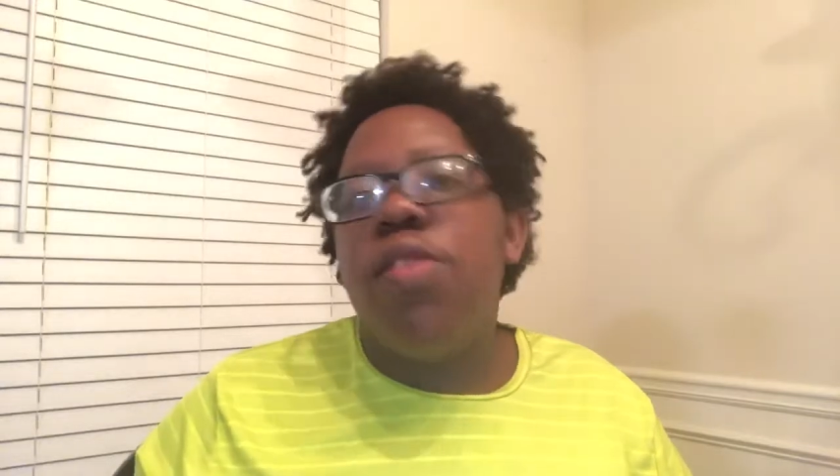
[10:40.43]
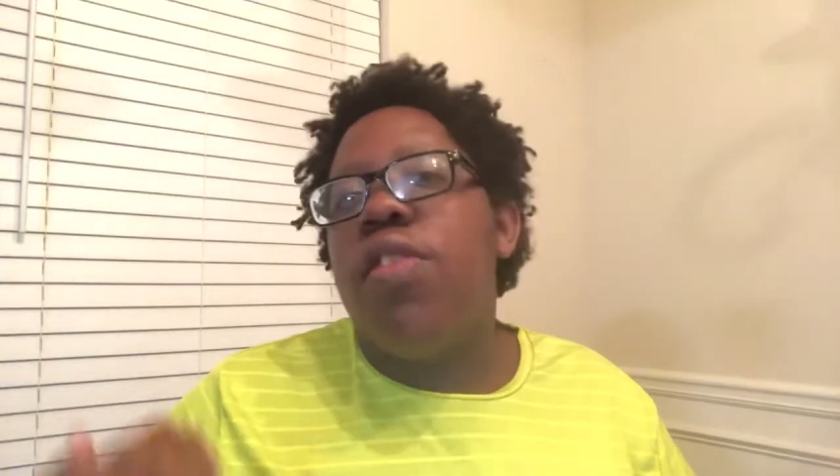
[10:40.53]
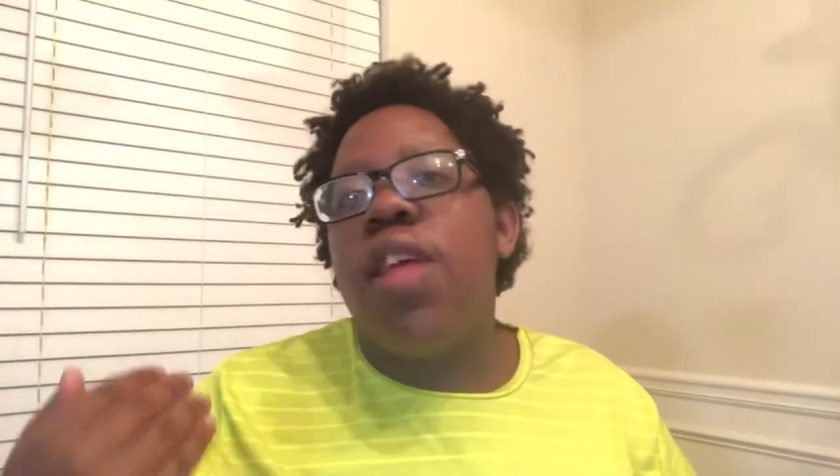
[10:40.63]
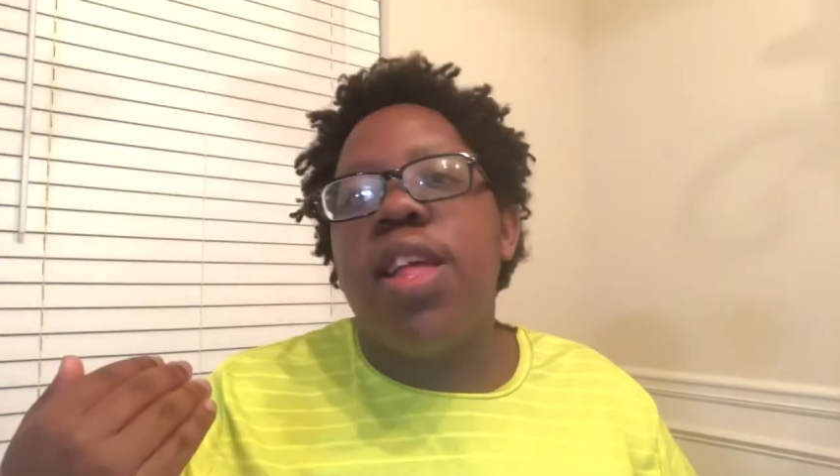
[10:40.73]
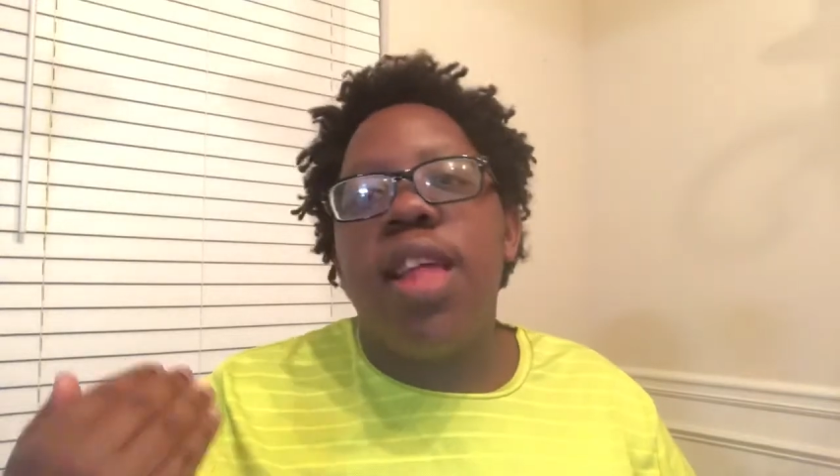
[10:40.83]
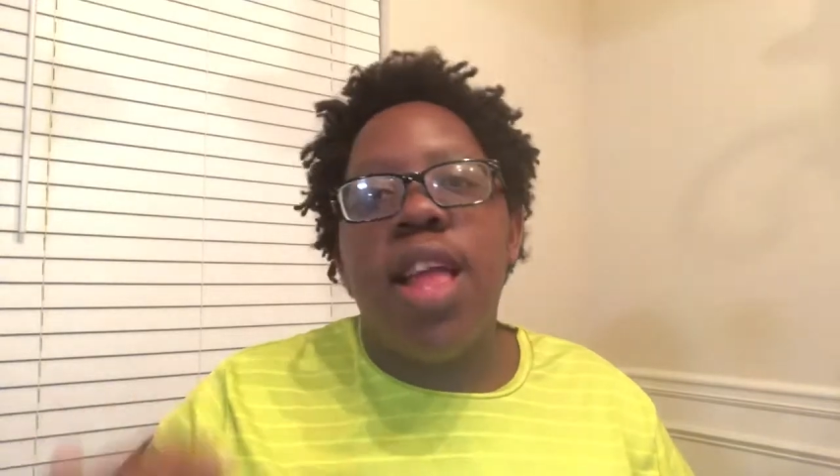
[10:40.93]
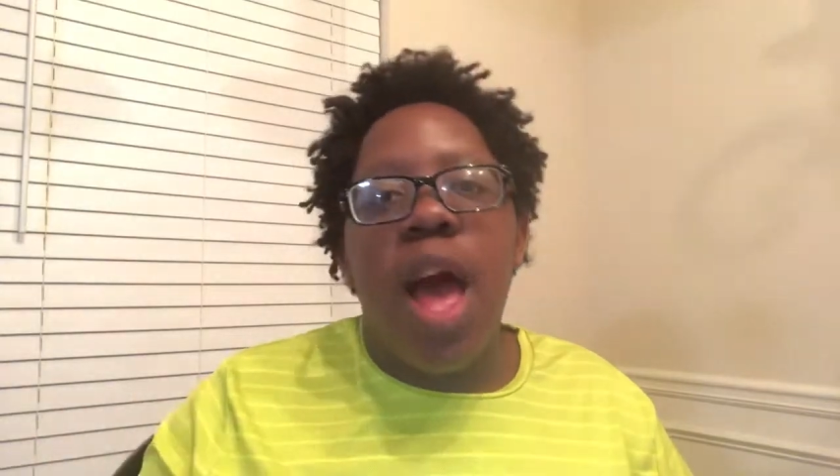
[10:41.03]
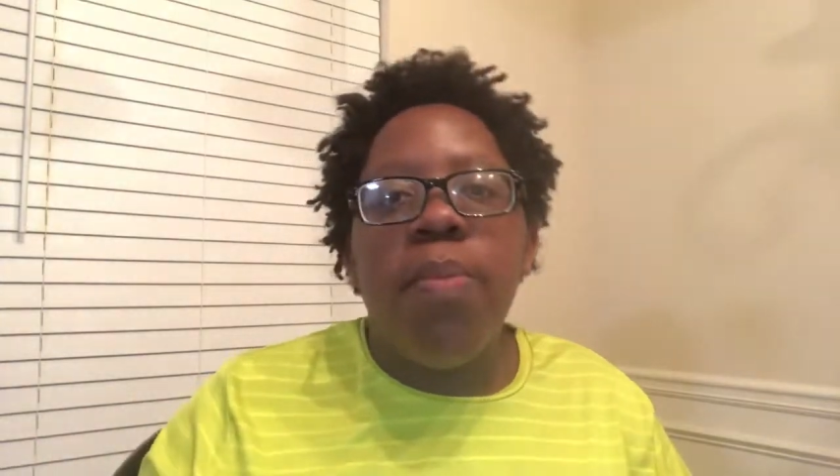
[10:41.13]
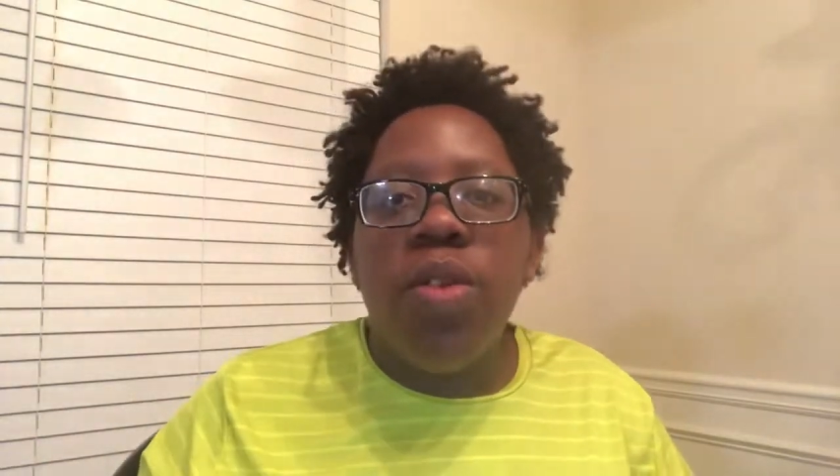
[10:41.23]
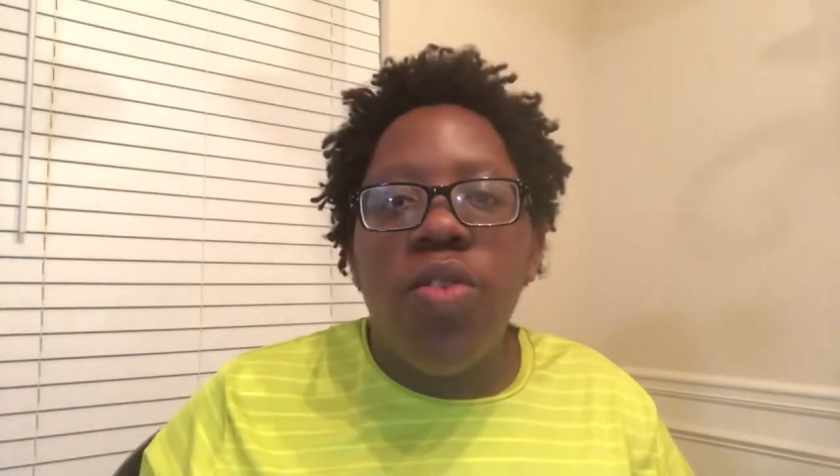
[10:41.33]
There are things that
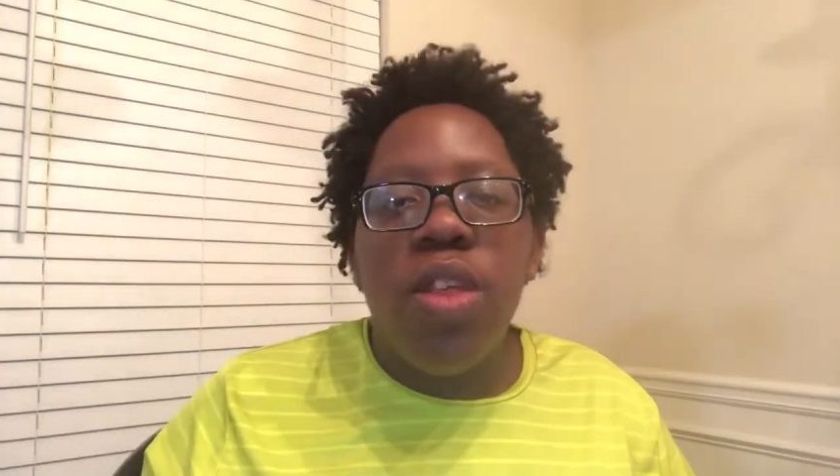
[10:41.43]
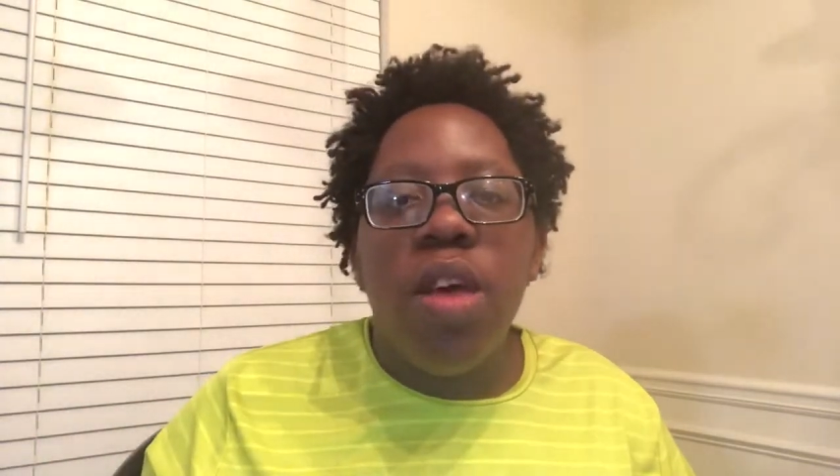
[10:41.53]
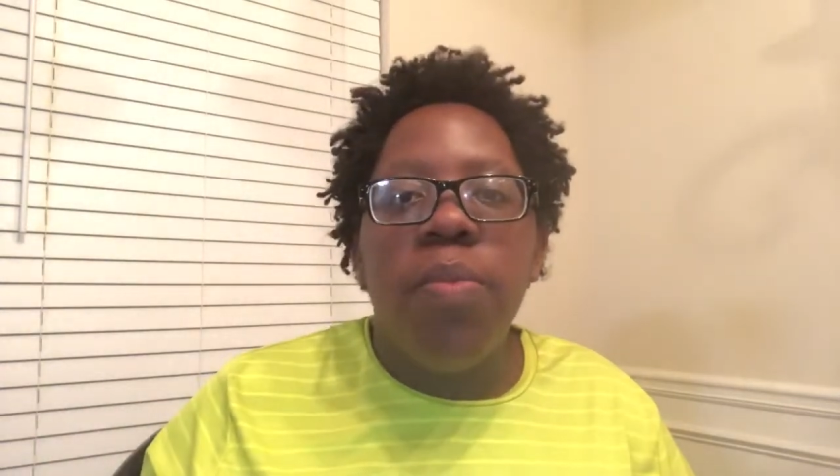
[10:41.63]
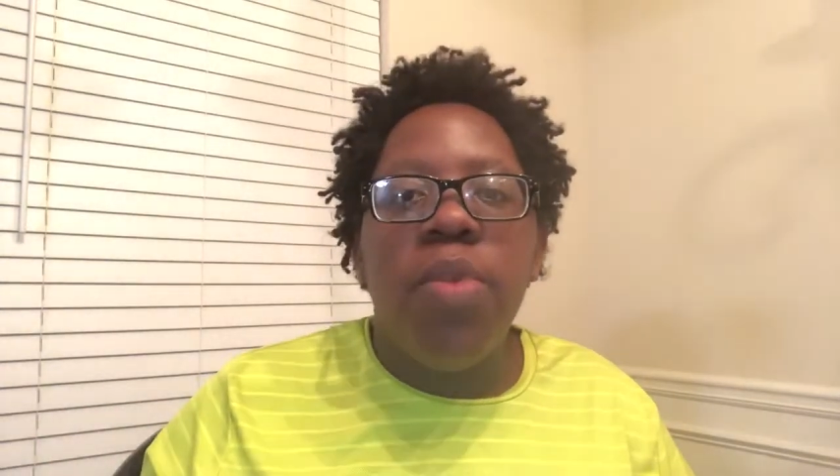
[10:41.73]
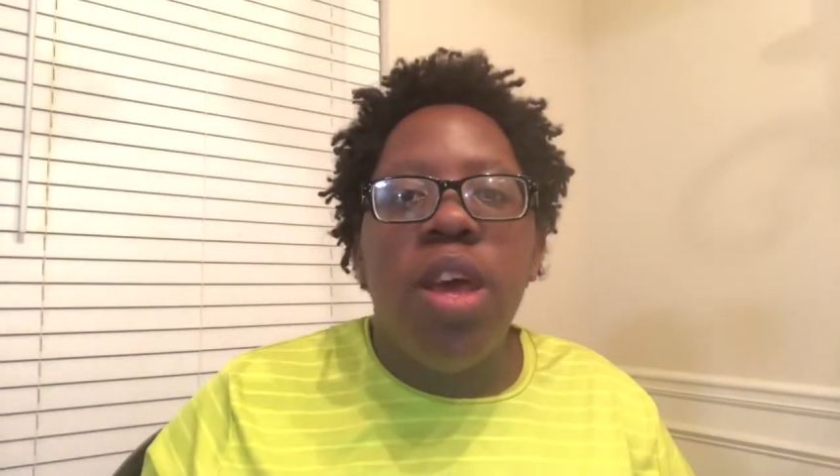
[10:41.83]
happen to them.